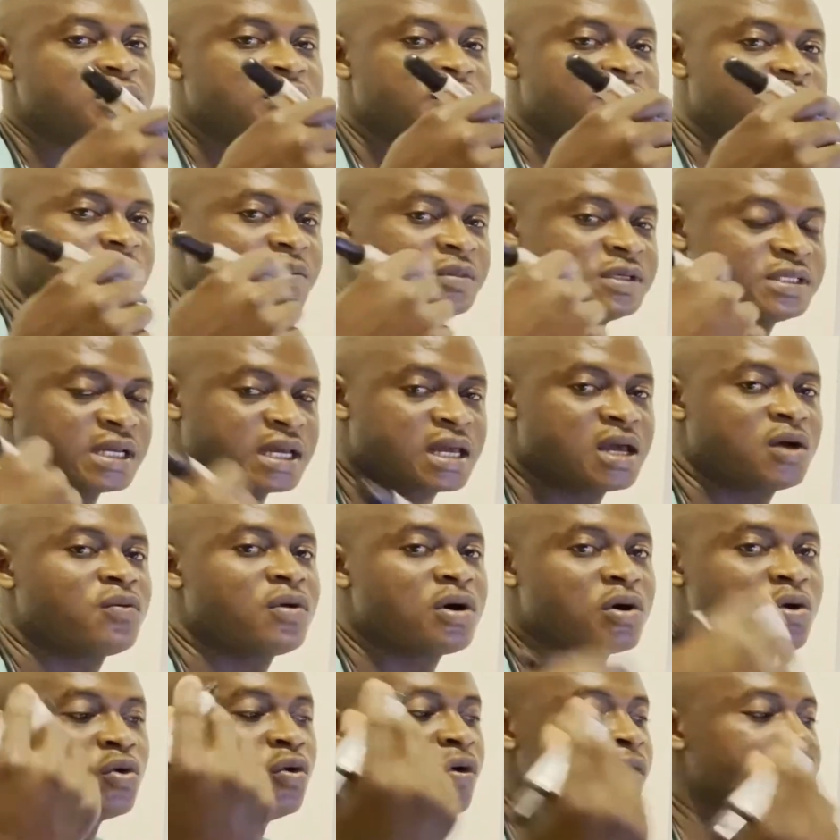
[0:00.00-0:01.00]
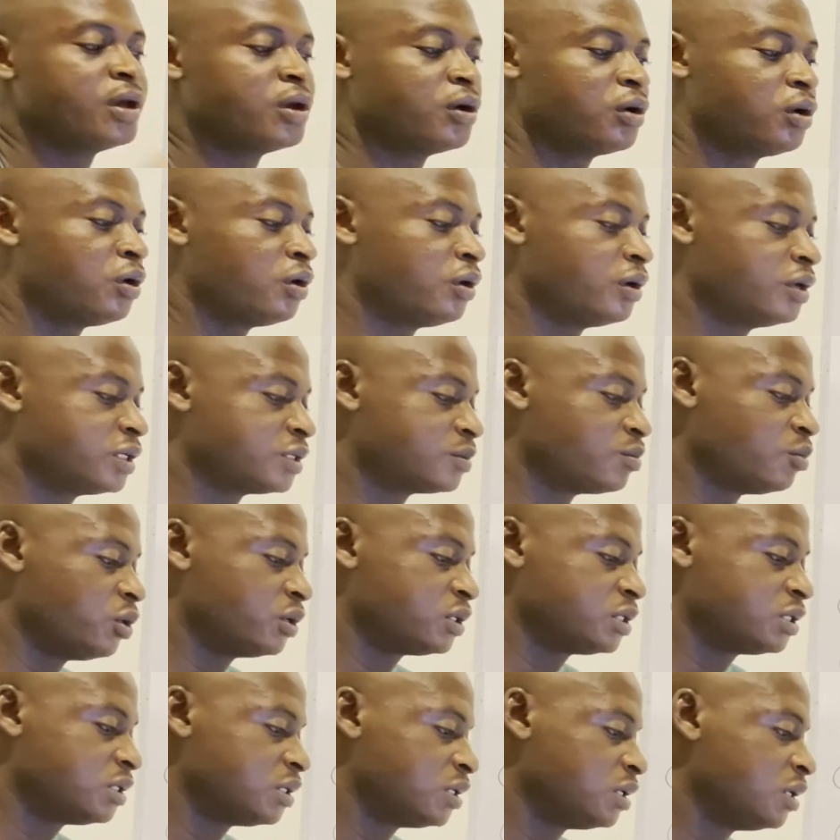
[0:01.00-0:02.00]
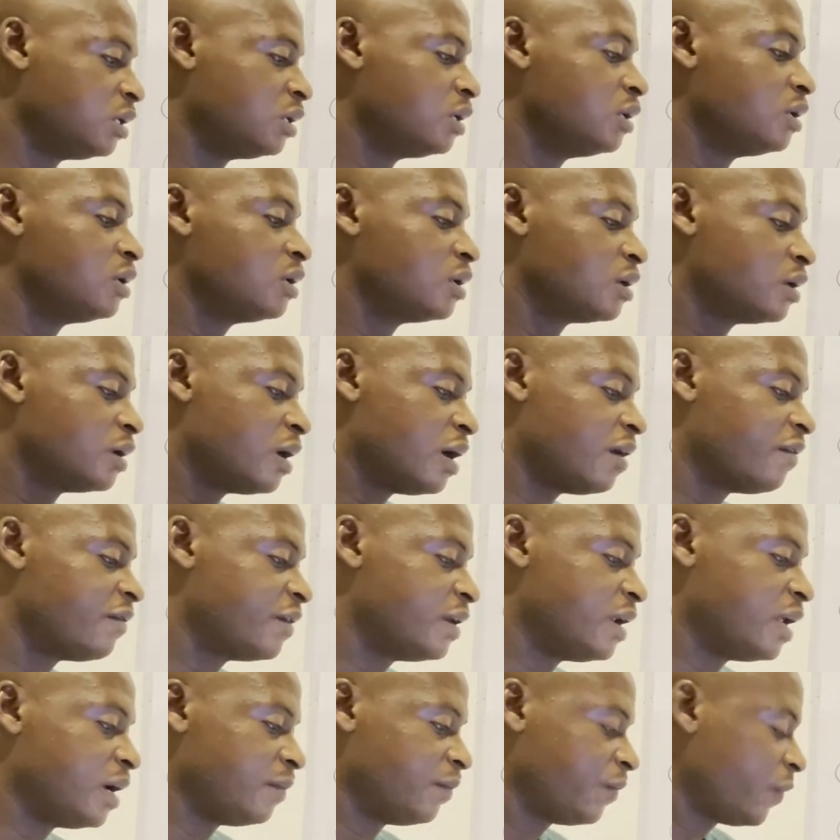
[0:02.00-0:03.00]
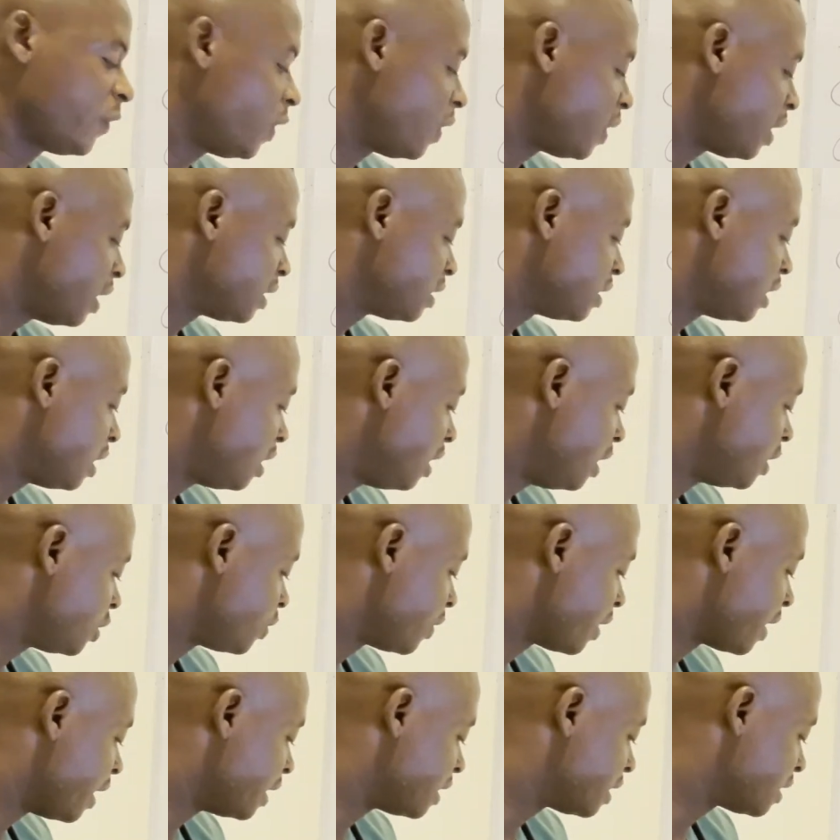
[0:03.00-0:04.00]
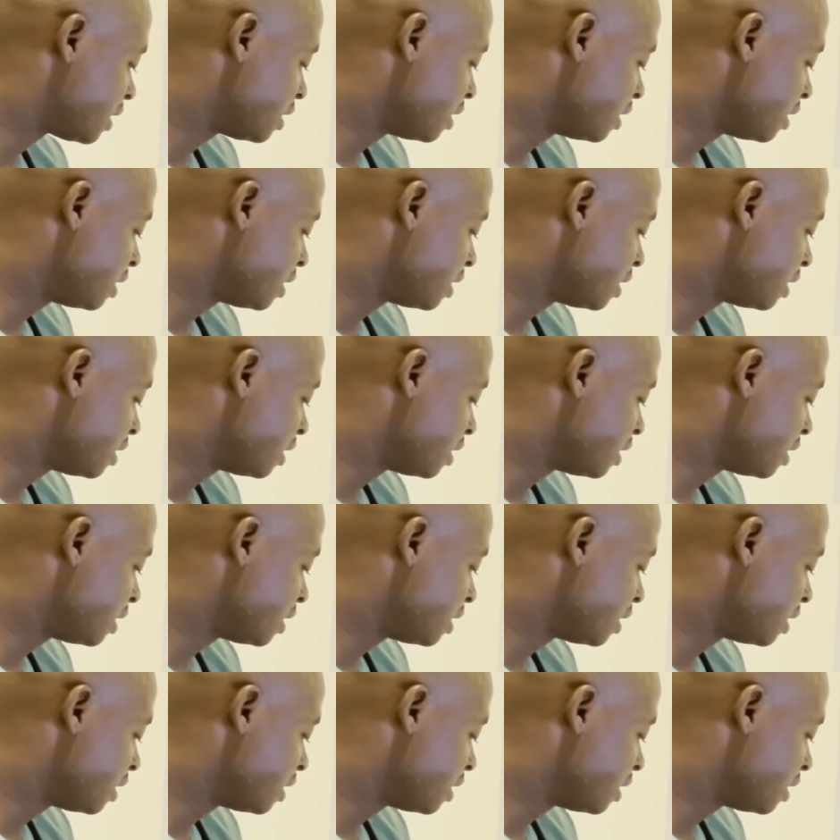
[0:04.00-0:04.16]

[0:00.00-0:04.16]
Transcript: From the second one going, or it's multi-gravida. All right, now let's look at